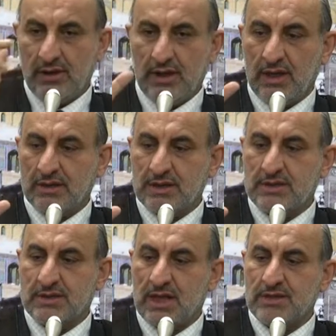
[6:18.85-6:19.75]
the
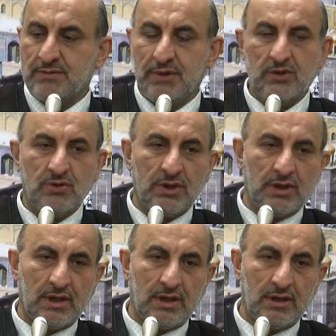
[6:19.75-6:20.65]
distance between
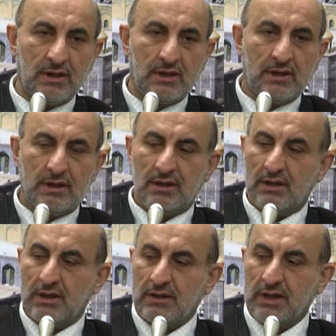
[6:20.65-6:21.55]
the
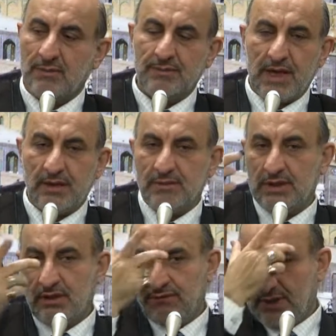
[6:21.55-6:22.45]
thumb and
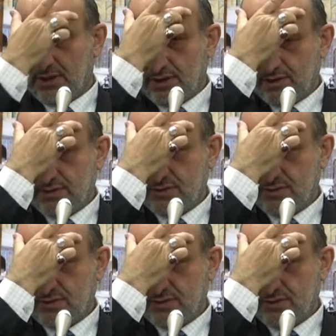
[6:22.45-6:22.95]
middle finger.